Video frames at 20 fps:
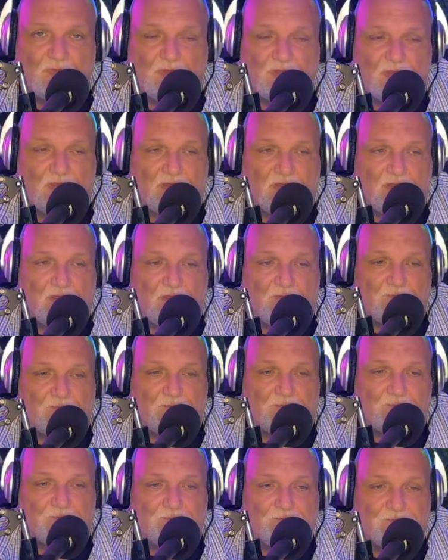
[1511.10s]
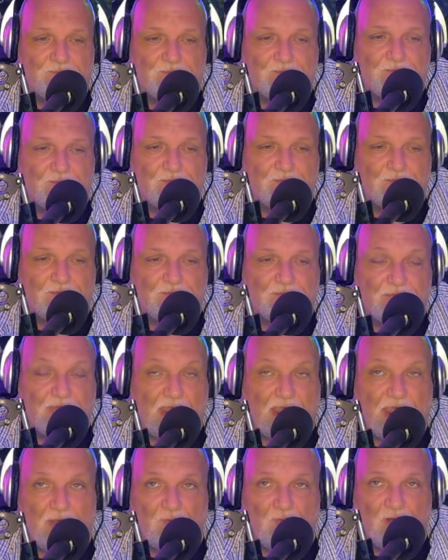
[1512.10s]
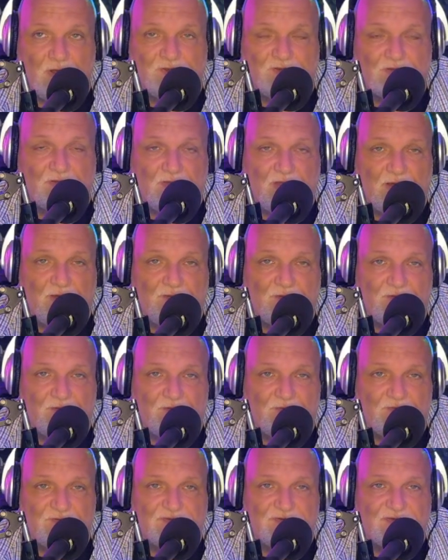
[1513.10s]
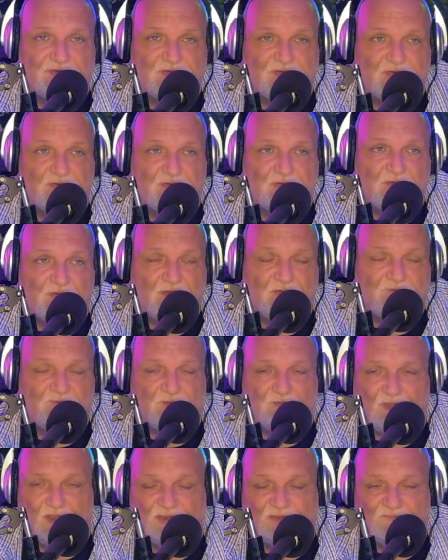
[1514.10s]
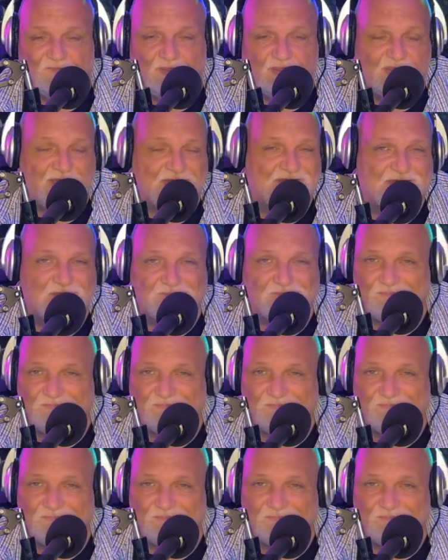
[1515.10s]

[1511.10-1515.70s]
I watch a lot of those from Las Vegas.